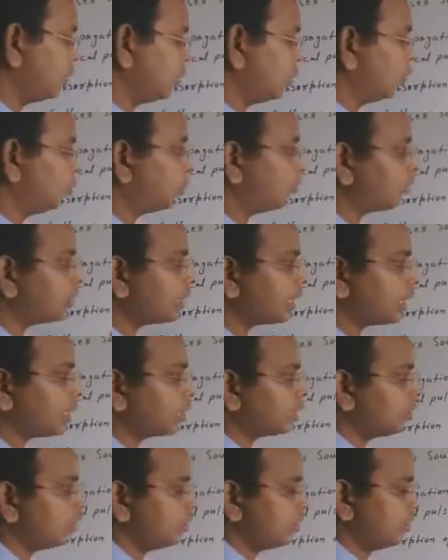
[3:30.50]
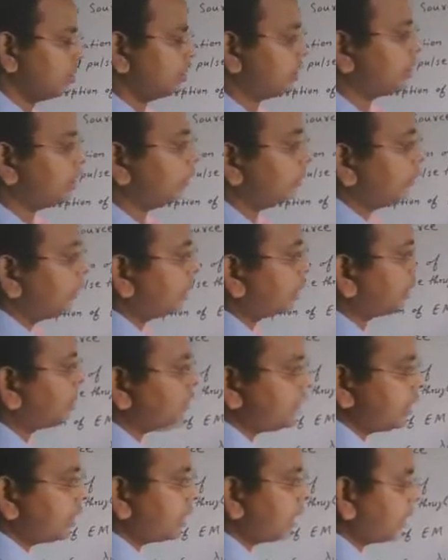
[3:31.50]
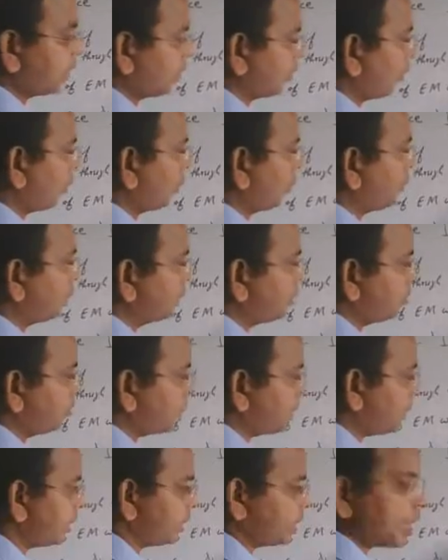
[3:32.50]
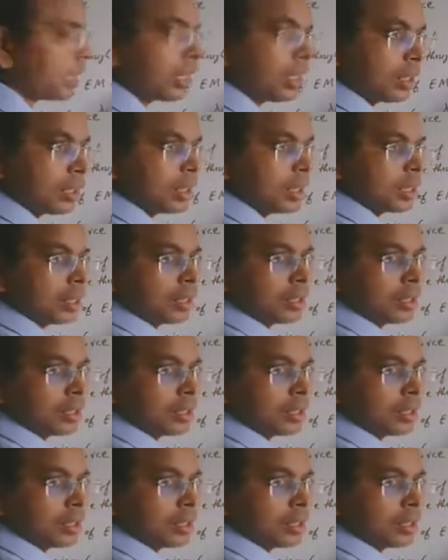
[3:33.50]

who modeled the refractive index of this material,